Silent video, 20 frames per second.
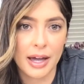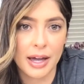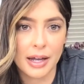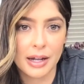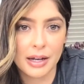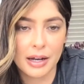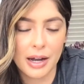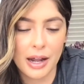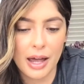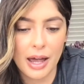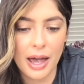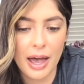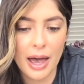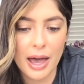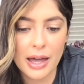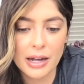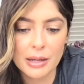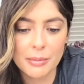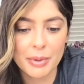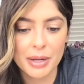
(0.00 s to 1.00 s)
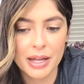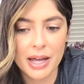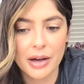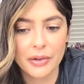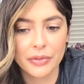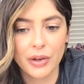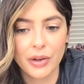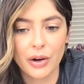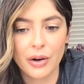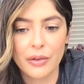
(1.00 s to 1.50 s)
and anybody
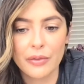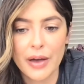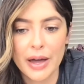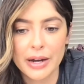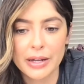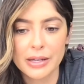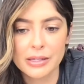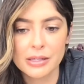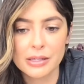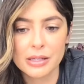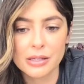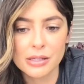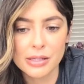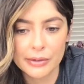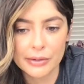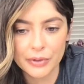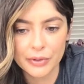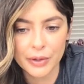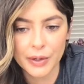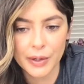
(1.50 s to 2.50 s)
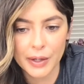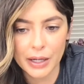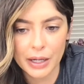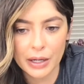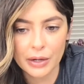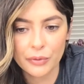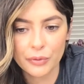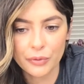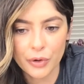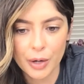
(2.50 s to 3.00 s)
out there that is
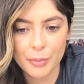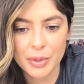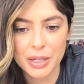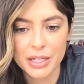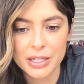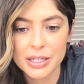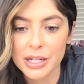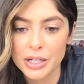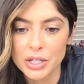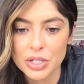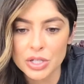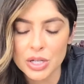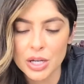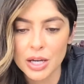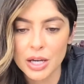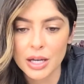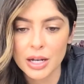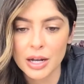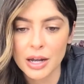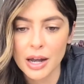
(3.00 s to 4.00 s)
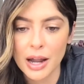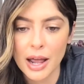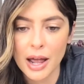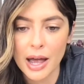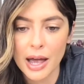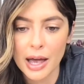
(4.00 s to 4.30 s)
suffering from an addiction,